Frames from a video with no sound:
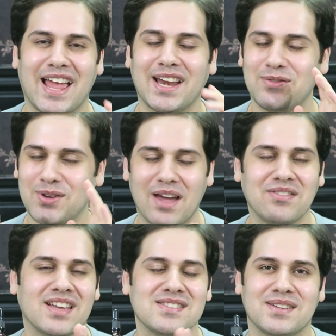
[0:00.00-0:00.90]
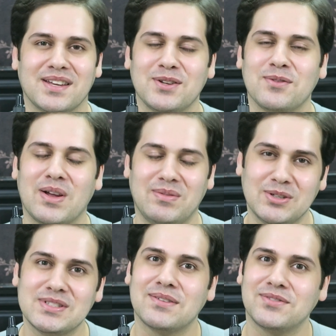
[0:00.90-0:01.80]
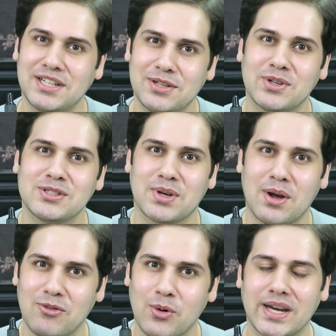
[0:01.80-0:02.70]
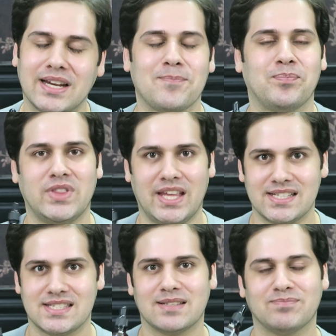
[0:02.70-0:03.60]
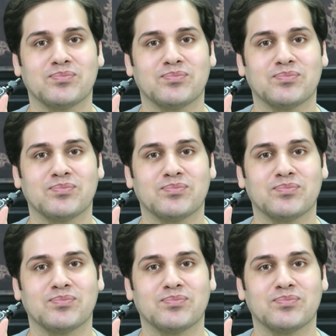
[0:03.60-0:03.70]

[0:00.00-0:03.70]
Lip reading: and if you have cancer in your family, you definitely want to avoid this.